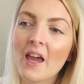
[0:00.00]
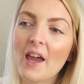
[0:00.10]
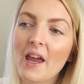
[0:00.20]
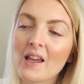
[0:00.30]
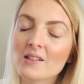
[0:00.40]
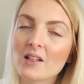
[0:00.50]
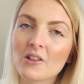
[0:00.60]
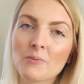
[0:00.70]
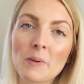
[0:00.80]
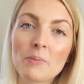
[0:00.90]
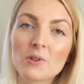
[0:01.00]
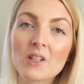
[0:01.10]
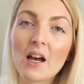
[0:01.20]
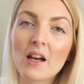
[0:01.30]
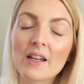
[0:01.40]
and a lot of people
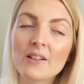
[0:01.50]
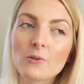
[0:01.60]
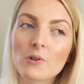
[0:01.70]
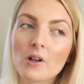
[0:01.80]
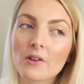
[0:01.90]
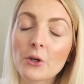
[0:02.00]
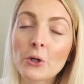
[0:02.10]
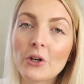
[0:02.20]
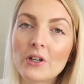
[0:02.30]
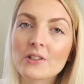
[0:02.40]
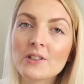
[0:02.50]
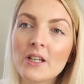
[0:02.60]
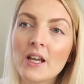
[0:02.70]
died or got hurt.